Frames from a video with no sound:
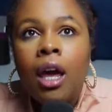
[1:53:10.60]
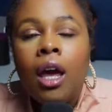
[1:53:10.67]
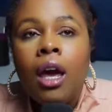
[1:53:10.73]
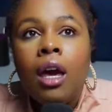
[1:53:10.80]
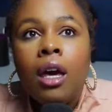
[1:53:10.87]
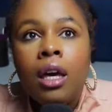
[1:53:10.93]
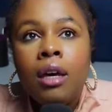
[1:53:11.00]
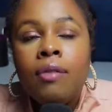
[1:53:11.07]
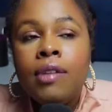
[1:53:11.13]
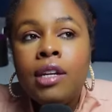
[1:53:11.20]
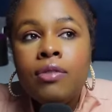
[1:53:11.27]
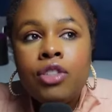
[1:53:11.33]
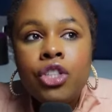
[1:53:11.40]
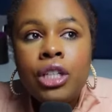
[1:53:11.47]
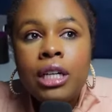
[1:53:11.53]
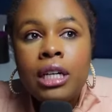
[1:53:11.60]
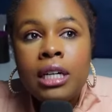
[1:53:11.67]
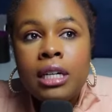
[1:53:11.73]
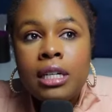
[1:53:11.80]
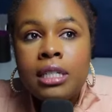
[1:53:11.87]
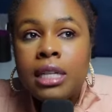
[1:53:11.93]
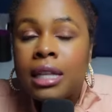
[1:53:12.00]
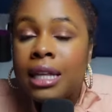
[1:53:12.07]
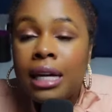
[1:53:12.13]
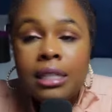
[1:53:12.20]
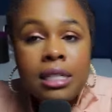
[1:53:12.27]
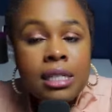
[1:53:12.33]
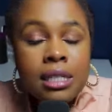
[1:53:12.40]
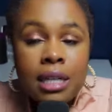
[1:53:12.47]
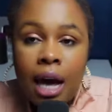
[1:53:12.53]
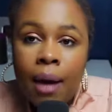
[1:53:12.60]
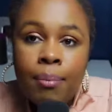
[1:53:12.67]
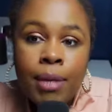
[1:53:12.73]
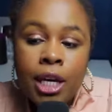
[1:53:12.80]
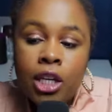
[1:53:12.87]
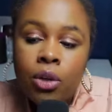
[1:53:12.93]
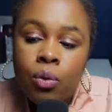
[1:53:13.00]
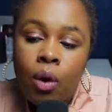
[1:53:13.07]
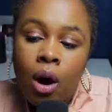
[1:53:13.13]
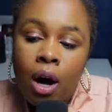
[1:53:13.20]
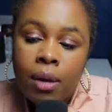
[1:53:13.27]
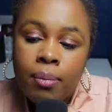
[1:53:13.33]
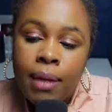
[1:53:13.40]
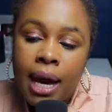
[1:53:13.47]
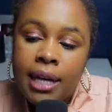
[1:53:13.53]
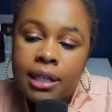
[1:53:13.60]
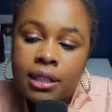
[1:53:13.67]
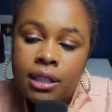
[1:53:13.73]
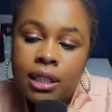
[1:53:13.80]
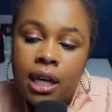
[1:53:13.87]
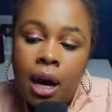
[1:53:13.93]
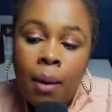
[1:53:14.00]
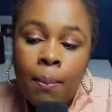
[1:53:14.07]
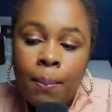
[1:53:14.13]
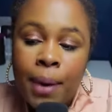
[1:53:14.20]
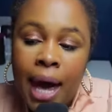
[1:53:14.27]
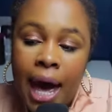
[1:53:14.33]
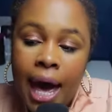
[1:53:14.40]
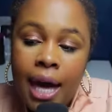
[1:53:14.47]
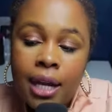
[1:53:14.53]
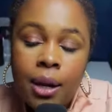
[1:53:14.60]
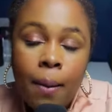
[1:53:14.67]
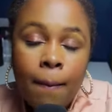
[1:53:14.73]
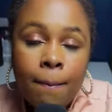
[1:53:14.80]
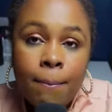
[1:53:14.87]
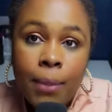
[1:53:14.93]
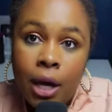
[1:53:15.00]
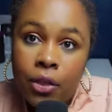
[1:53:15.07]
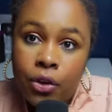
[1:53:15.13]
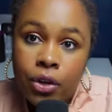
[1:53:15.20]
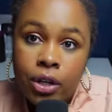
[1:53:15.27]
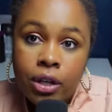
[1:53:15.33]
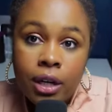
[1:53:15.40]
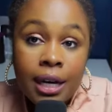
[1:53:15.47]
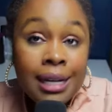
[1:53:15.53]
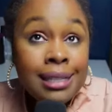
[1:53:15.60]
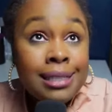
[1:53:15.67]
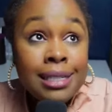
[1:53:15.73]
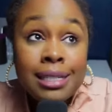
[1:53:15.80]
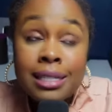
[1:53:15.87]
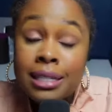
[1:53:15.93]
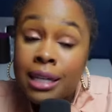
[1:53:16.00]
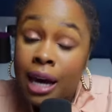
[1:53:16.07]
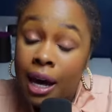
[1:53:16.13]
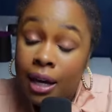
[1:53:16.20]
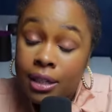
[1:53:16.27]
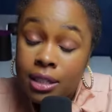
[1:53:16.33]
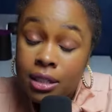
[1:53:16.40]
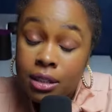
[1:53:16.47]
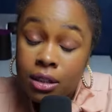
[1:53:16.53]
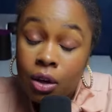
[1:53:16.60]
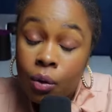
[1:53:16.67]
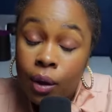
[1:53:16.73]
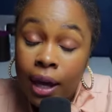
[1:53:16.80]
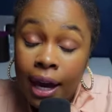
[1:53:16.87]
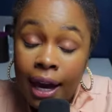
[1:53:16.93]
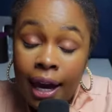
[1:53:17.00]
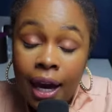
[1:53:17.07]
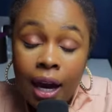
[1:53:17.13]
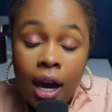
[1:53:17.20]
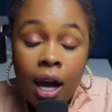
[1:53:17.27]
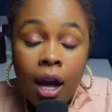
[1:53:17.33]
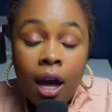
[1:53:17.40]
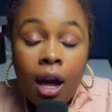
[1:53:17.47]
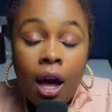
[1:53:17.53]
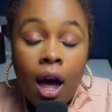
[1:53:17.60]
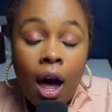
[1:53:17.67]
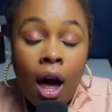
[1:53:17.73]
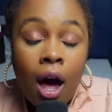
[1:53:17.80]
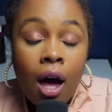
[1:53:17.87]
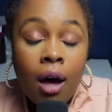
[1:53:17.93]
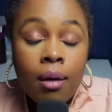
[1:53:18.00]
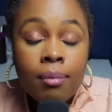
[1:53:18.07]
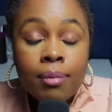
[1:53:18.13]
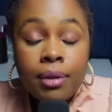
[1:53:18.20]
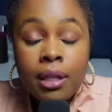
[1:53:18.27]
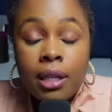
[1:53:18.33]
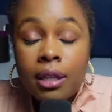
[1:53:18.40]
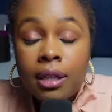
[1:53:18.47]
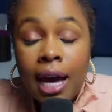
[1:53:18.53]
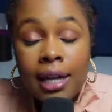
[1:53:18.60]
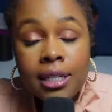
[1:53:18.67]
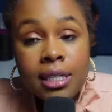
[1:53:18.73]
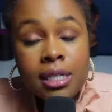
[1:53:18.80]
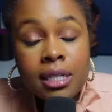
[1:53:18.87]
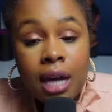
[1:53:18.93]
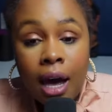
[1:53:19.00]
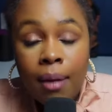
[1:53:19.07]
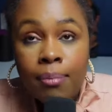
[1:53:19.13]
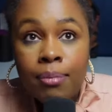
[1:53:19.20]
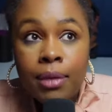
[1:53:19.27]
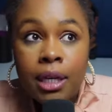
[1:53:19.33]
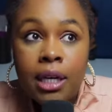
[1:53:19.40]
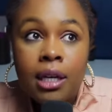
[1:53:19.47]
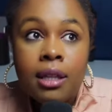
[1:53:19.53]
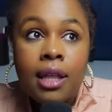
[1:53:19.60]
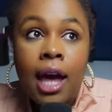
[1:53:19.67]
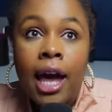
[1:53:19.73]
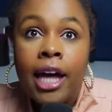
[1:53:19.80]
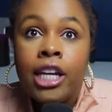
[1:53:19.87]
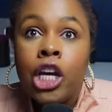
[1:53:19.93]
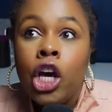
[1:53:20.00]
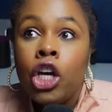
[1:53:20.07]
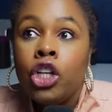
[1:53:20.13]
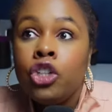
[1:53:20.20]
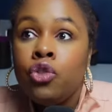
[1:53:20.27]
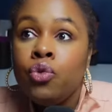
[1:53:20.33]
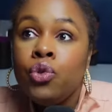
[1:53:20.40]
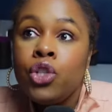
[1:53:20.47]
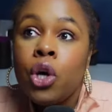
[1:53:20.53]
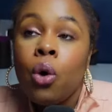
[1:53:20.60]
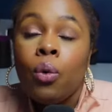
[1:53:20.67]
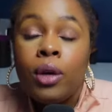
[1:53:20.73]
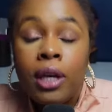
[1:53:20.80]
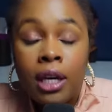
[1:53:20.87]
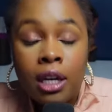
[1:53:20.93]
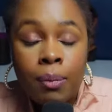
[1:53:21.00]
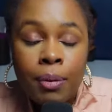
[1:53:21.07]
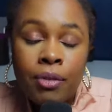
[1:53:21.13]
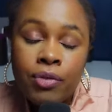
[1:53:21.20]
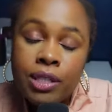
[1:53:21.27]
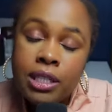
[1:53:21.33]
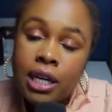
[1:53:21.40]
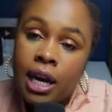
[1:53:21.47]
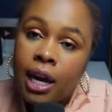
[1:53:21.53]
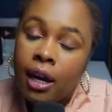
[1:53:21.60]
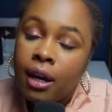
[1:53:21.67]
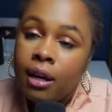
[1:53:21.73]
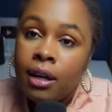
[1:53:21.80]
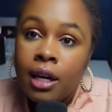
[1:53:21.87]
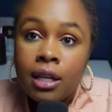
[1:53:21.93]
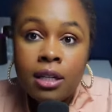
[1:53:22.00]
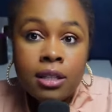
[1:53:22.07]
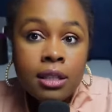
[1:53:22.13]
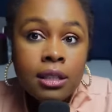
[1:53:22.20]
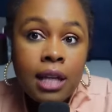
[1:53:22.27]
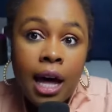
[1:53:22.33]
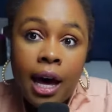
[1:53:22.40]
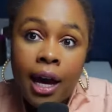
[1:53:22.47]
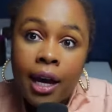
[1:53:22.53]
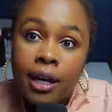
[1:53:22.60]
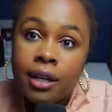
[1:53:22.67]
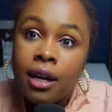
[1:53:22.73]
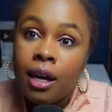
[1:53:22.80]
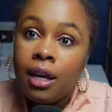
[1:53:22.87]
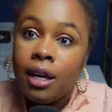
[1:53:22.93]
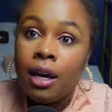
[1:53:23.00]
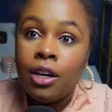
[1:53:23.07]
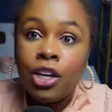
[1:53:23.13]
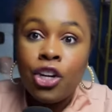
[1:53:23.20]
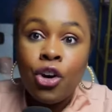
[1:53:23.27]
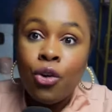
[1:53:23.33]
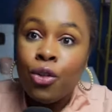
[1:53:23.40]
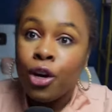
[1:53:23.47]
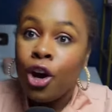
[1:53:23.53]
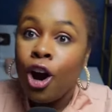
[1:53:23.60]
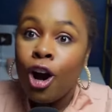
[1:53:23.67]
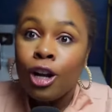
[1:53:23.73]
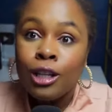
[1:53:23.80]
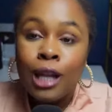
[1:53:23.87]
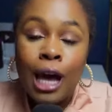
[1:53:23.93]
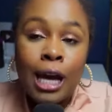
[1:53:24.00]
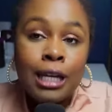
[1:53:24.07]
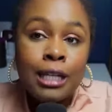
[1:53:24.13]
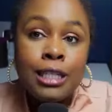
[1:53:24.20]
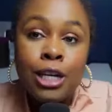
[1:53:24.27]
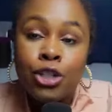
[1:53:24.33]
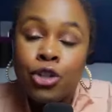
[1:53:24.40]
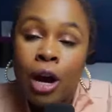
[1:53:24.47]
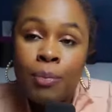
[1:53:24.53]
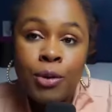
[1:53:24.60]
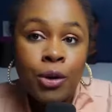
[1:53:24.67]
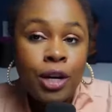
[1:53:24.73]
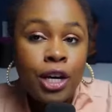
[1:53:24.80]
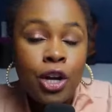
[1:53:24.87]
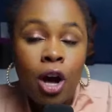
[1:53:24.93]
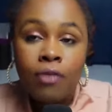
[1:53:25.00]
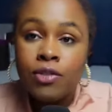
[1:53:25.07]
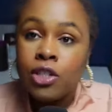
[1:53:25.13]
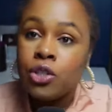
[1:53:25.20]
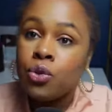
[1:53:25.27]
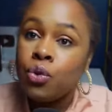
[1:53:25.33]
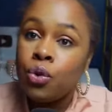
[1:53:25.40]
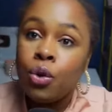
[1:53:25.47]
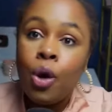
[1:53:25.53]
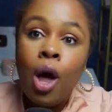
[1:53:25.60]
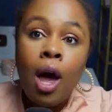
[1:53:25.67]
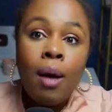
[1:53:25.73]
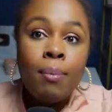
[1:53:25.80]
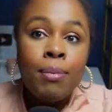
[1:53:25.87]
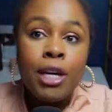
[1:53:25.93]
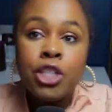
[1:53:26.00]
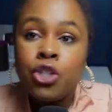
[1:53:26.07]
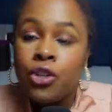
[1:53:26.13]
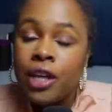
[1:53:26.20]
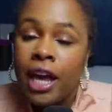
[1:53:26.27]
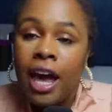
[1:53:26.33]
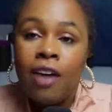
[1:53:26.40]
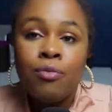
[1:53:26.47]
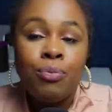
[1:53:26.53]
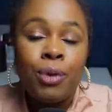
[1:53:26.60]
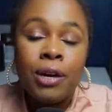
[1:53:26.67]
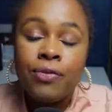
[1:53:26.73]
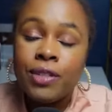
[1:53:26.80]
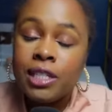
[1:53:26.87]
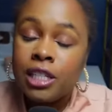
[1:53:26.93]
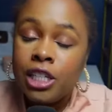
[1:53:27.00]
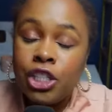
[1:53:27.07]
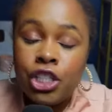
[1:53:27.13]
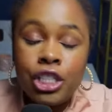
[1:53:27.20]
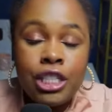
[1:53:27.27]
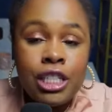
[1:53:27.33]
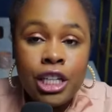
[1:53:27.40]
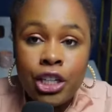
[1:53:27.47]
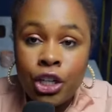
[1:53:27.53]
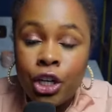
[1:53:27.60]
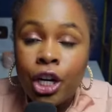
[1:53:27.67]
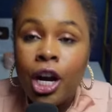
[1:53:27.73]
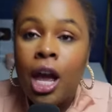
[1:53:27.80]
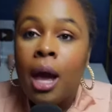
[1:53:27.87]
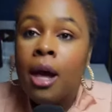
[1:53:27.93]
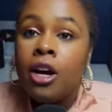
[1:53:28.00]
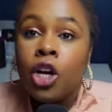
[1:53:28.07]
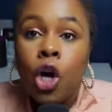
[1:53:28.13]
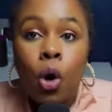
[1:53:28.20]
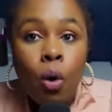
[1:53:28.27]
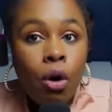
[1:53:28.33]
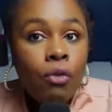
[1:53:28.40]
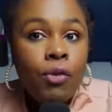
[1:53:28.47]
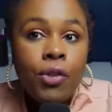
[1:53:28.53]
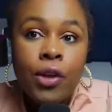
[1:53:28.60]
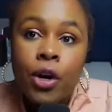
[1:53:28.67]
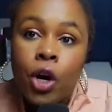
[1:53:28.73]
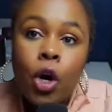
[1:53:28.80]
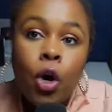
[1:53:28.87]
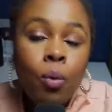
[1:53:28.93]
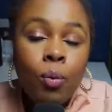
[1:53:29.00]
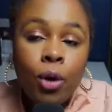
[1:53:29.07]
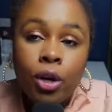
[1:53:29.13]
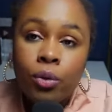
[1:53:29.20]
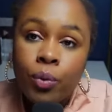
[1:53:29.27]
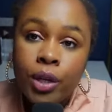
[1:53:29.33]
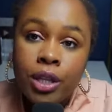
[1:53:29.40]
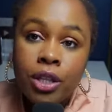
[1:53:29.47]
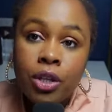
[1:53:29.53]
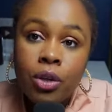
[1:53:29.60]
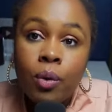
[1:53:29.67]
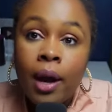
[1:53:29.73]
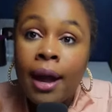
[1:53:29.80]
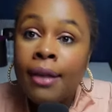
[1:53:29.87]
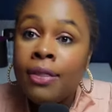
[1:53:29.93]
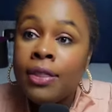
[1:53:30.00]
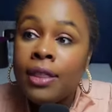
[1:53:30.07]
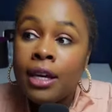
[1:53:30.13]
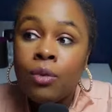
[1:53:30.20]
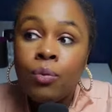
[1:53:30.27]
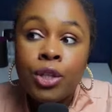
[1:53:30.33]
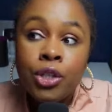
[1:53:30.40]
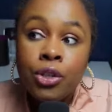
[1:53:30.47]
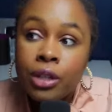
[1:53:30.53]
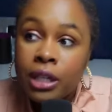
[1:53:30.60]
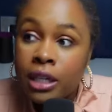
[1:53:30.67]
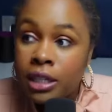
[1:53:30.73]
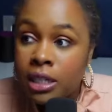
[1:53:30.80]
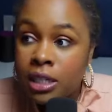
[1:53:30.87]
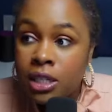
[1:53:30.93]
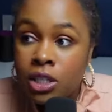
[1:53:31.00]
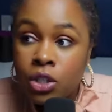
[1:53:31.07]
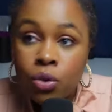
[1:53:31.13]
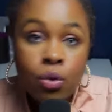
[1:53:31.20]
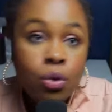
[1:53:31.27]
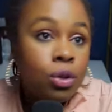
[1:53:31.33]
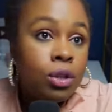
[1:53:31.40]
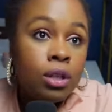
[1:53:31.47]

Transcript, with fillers: even if she is that does not make you automatically a bad mother it does not okay um that does not mean that you don't get up every day get in the line you know the car line and t- drop your kid off to school make sure they have breakfast lunch and dinner go over their homework with you and then when your kid is in school